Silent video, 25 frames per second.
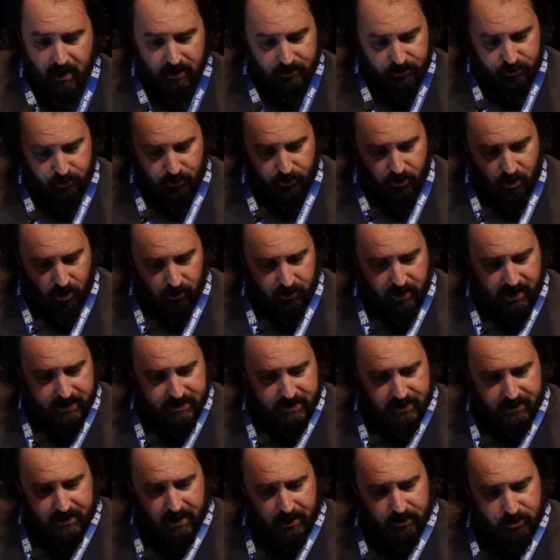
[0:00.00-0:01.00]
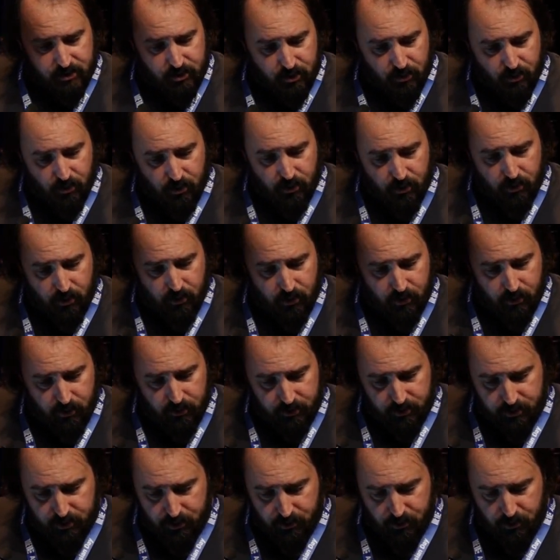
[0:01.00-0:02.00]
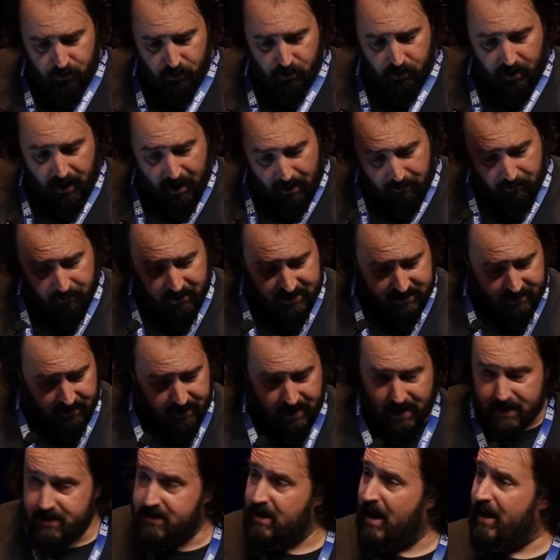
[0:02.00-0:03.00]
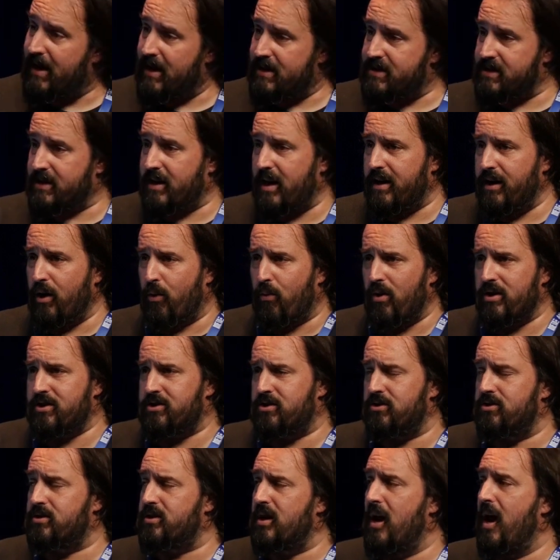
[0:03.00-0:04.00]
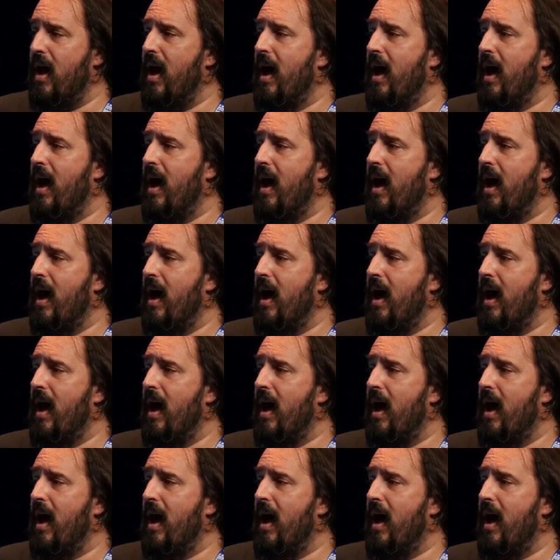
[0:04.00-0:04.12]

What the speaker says: Do not hesitate to come visit us and ask any questions.